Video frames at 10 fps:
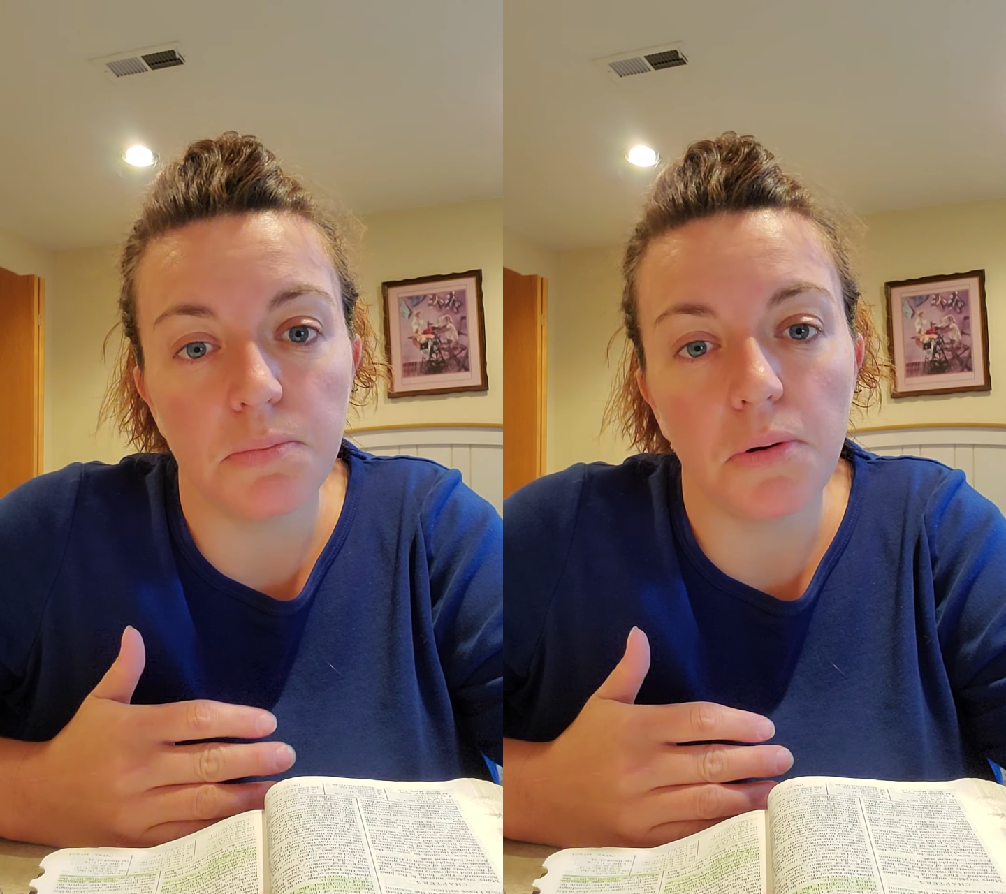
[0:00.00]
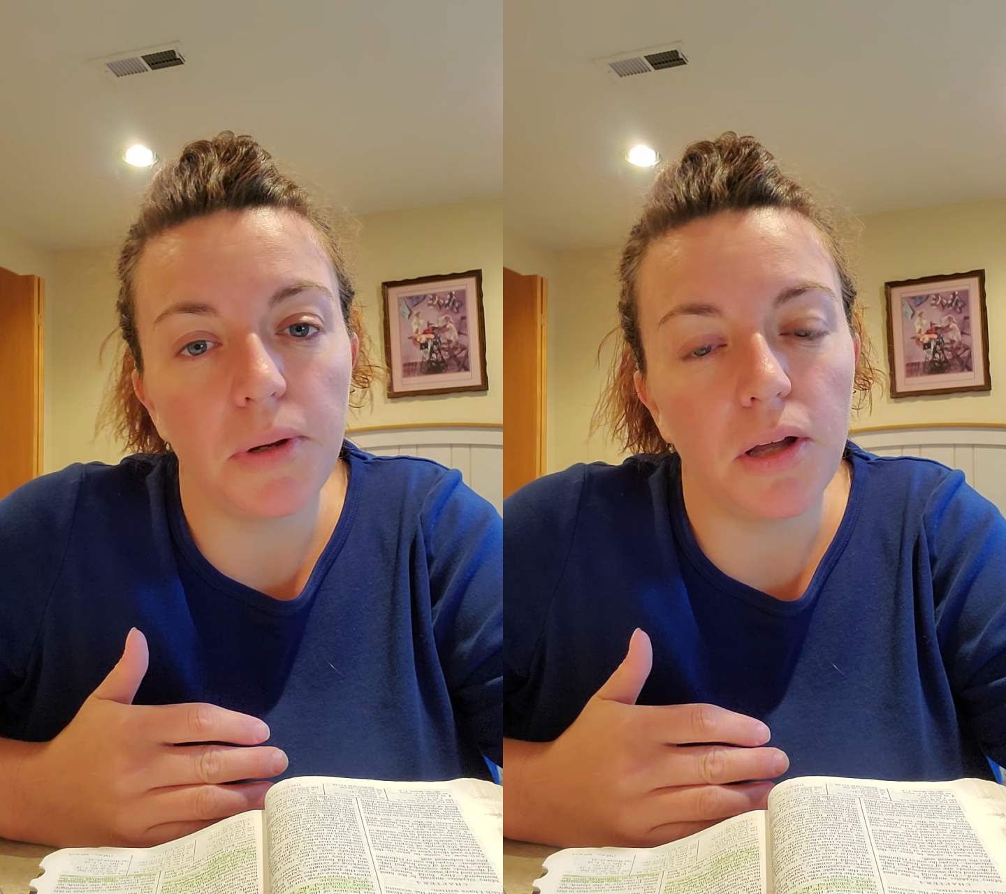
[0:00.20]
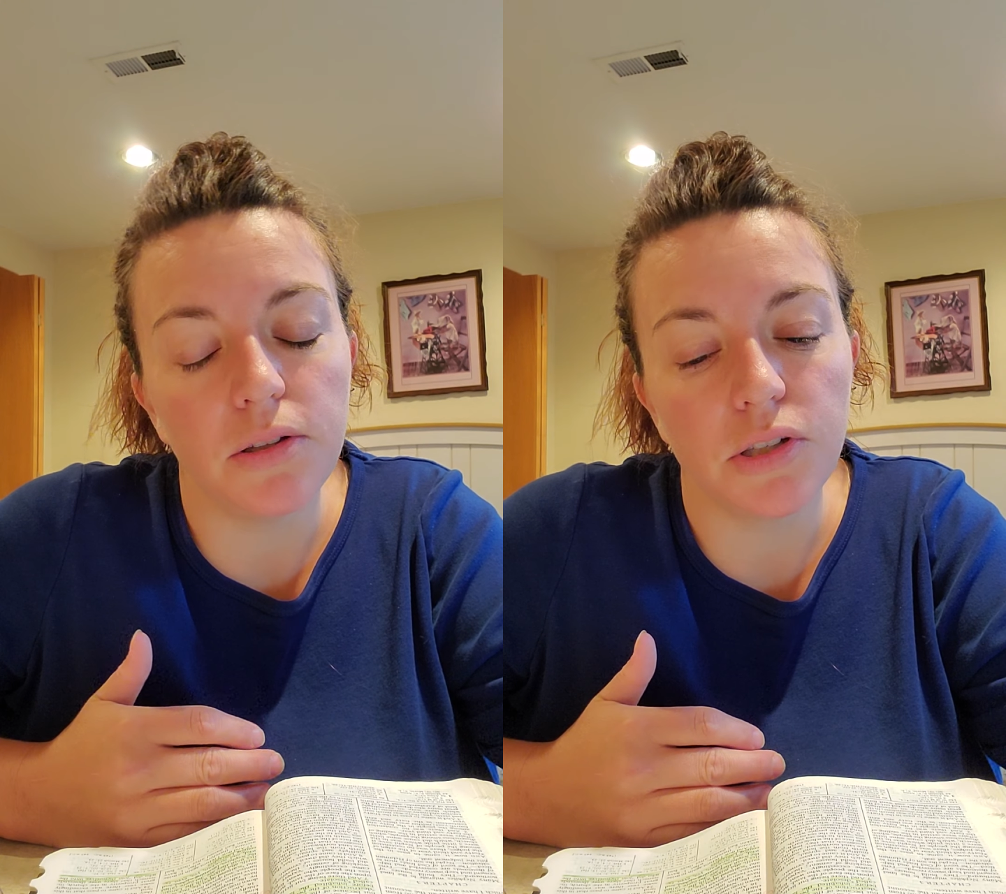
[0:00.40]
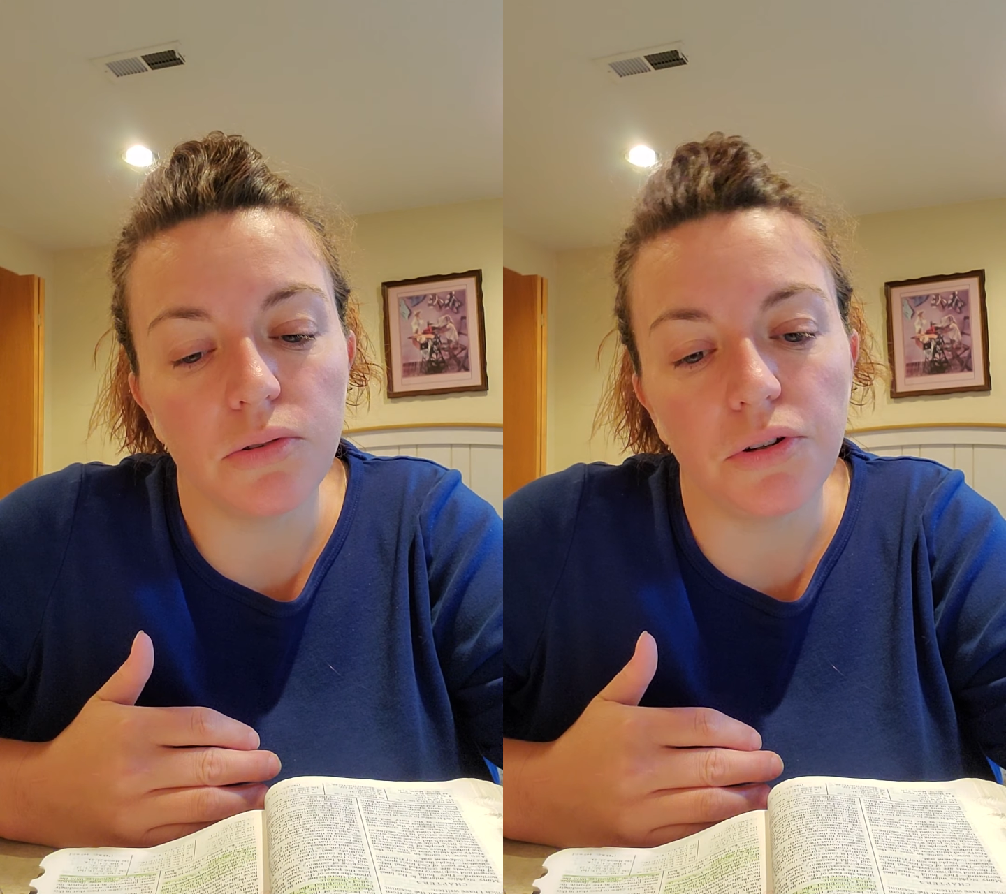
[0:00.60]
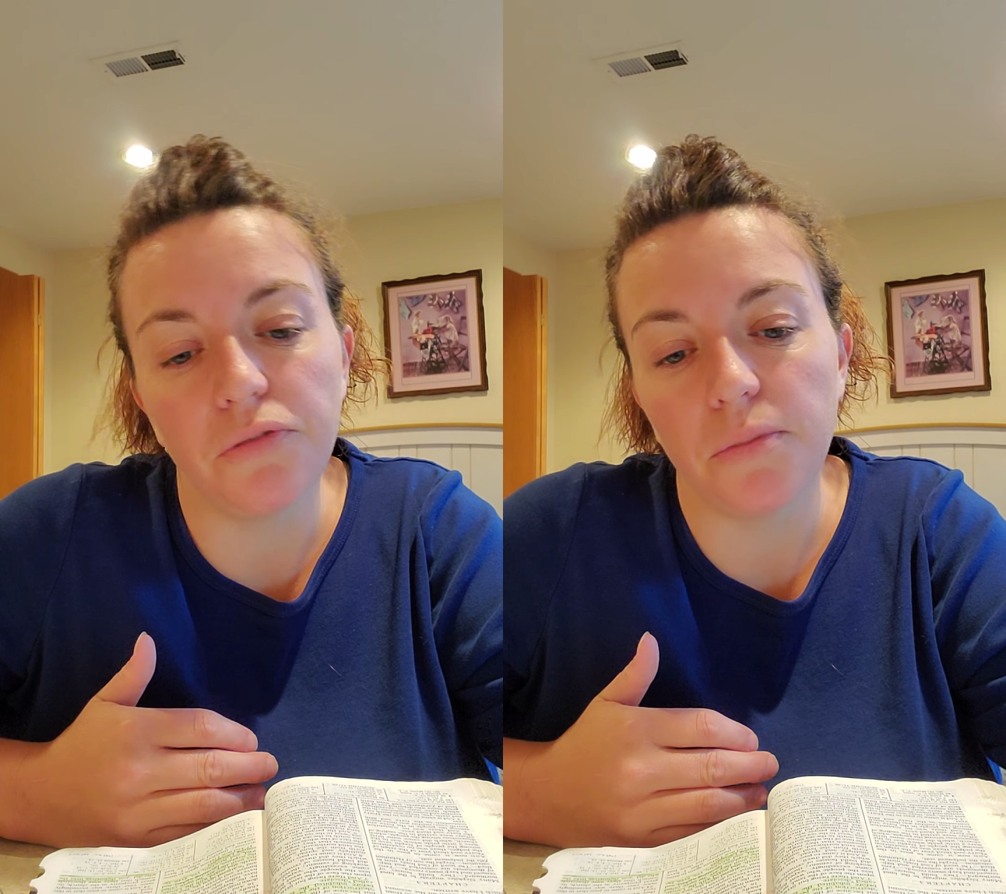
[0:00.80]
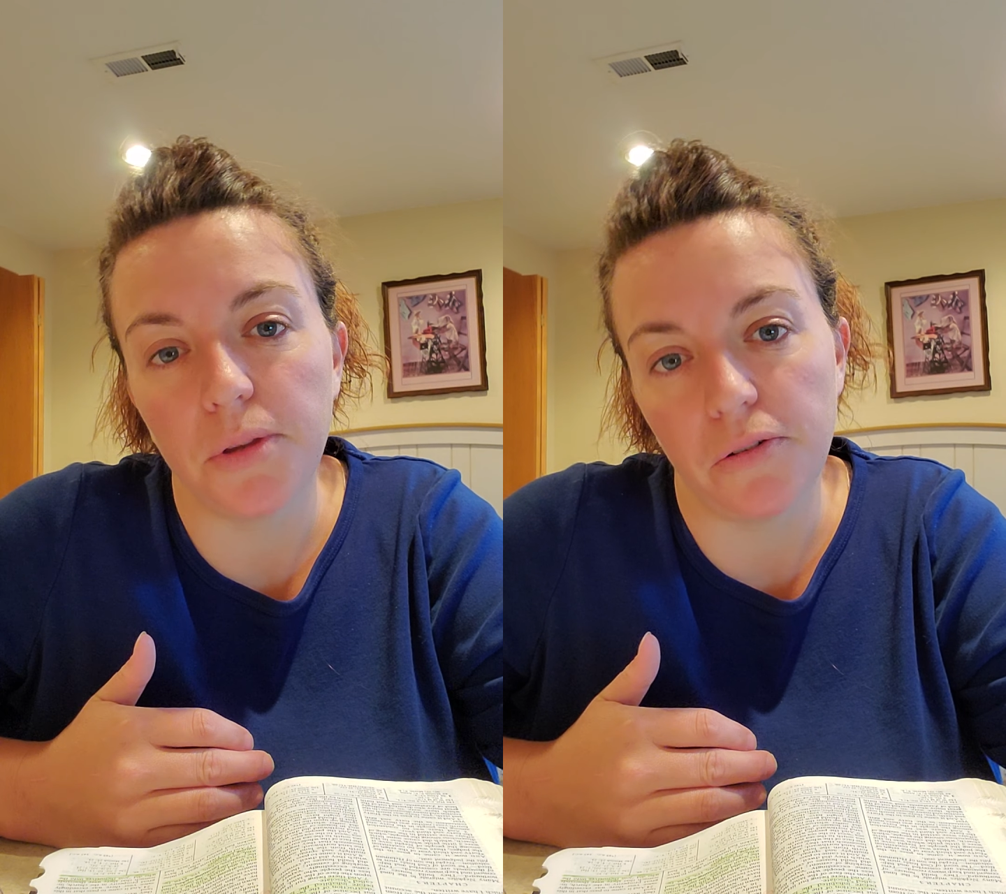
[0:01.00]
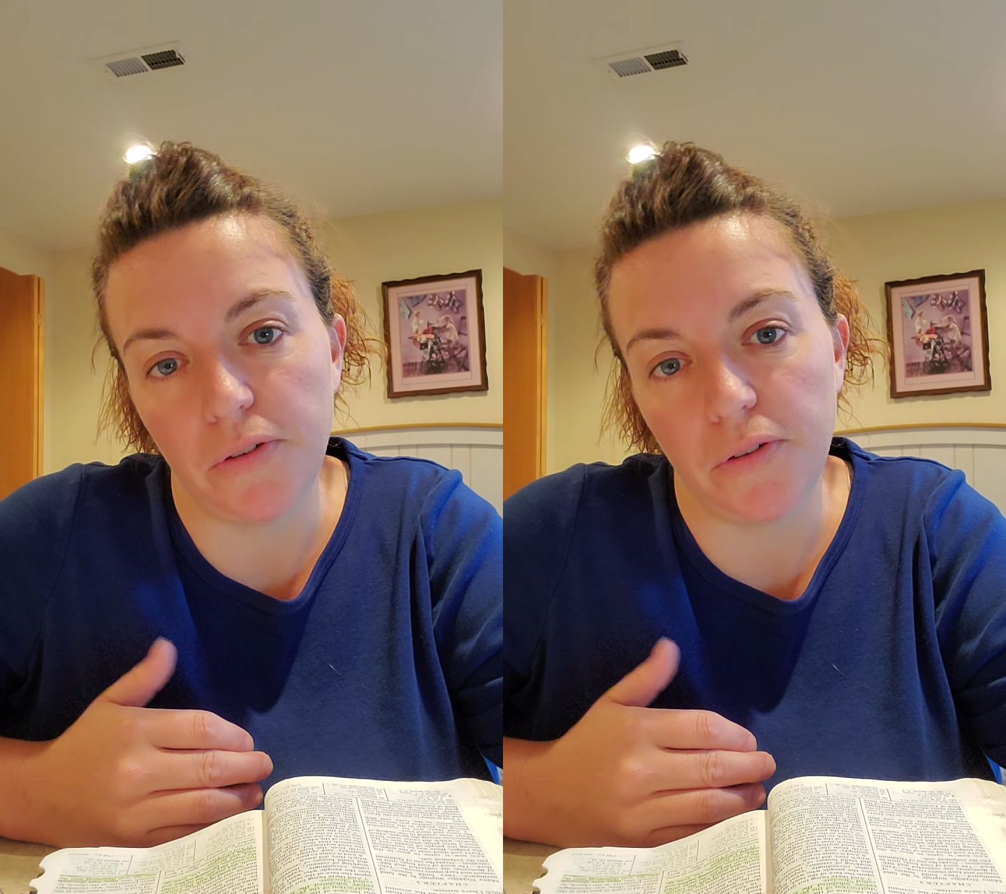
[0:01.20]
but we also learn from their